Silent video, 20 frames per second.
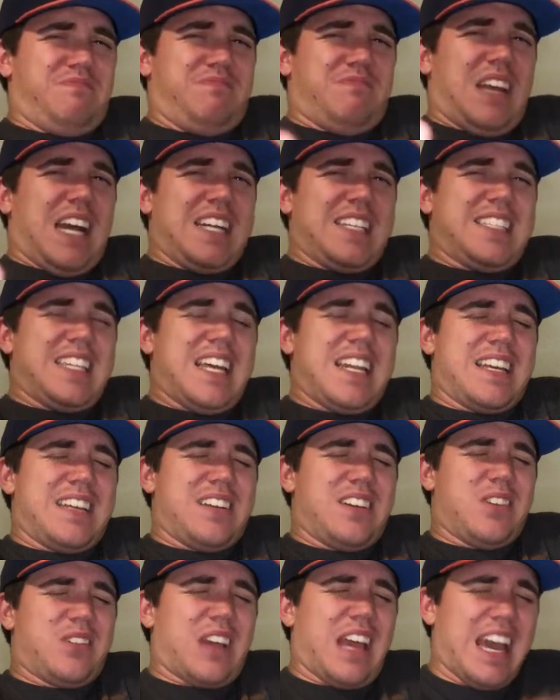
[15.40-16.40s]
I said it,
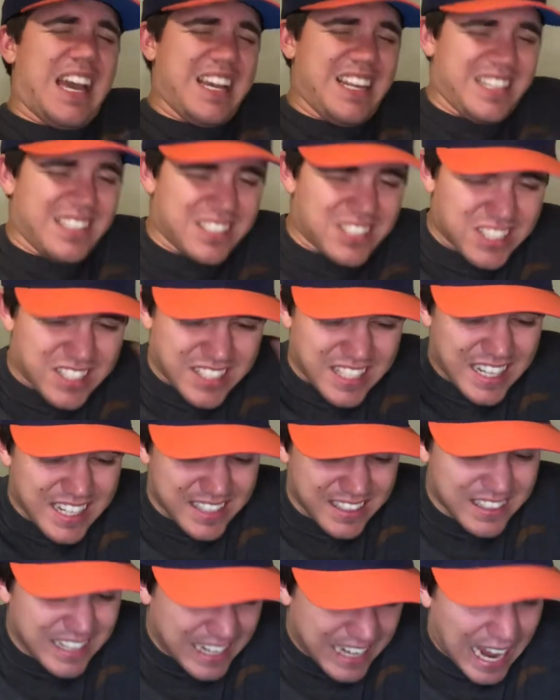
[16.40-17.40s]
okay? Just,
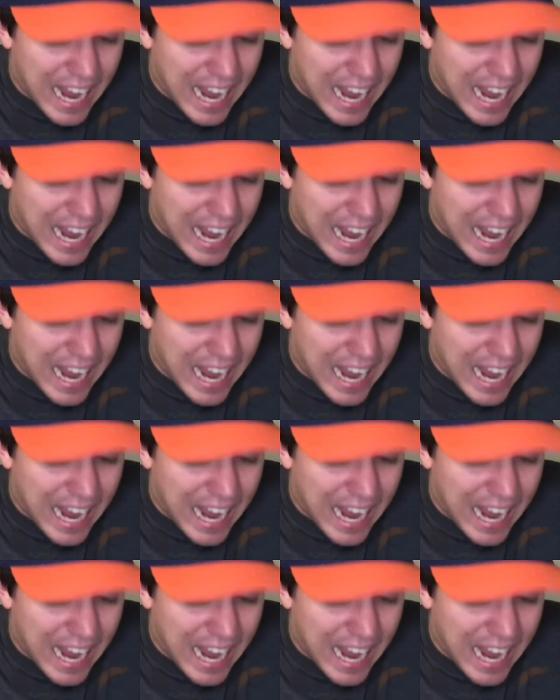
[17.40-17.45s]
it